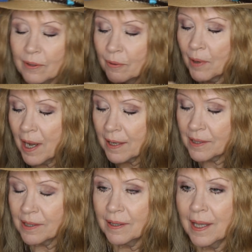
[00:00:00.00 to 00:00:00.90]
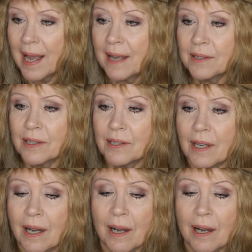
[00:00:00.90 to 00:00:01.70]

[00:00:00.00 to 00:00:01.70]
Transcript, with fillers: Lorac's last